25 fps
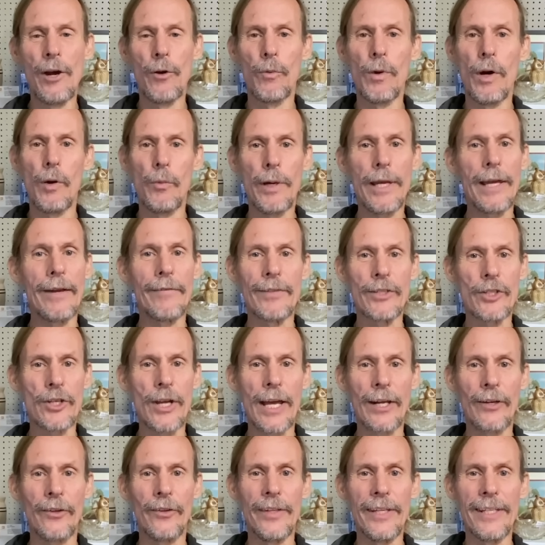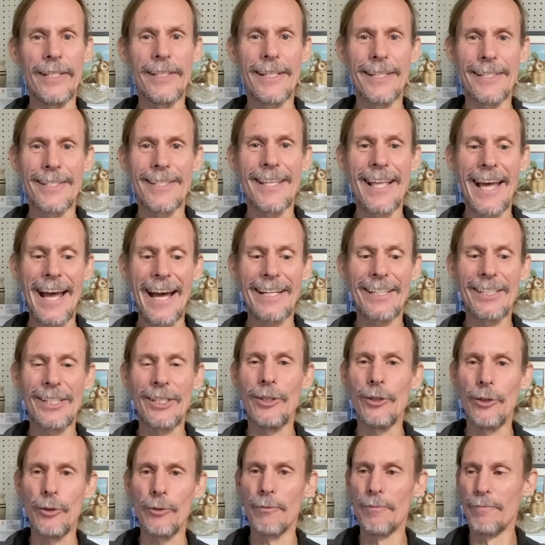well, we have a channel that does that
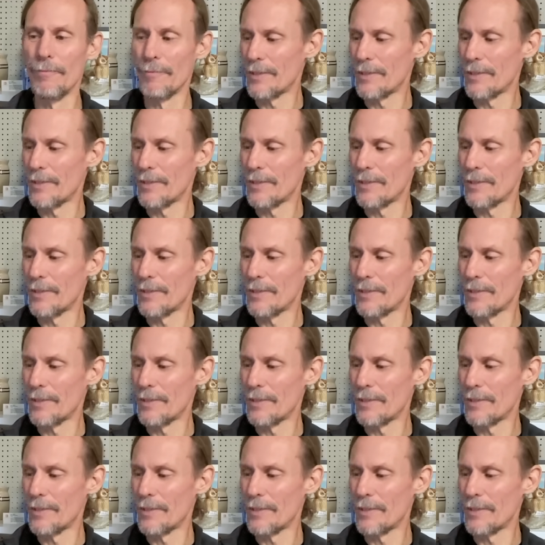too.